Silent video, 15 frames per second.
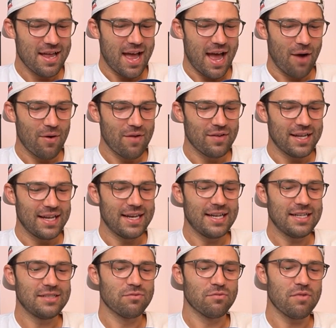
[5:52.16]
However, it
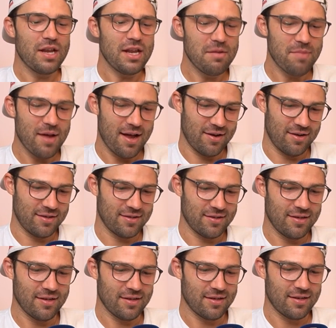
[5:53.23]
has
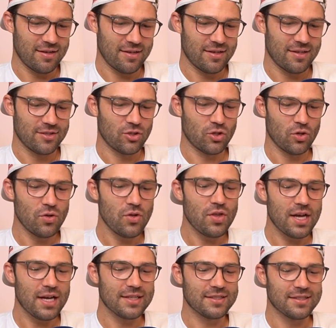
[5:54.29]
rebounded
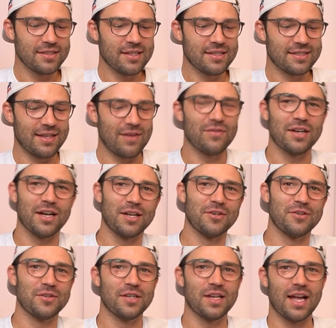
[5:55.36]

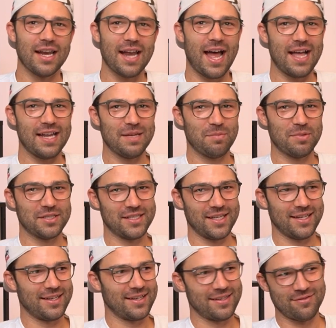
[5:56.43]

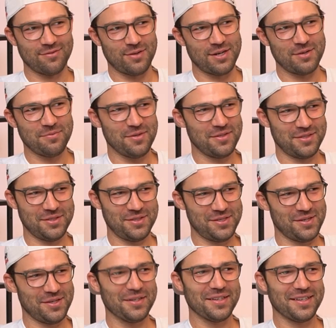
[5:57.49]
2,780%. Ren, what's the stock?